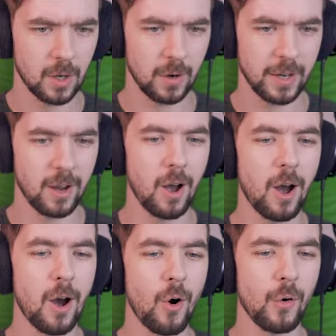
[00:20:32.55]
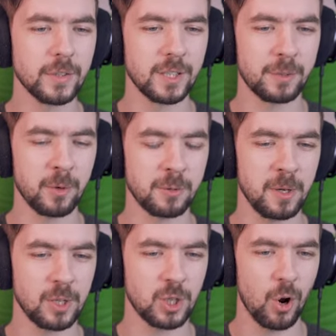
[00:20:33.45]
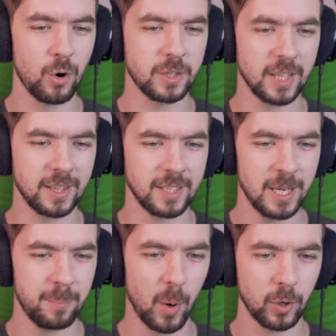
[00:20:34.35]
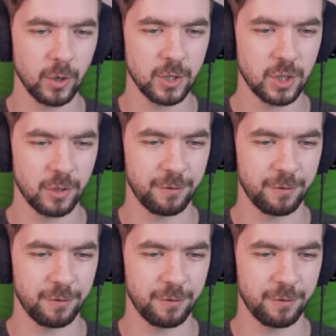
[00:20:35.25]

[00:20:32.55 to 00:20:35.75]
Alright, oh, is it supposed to be a joke that the debugger is just a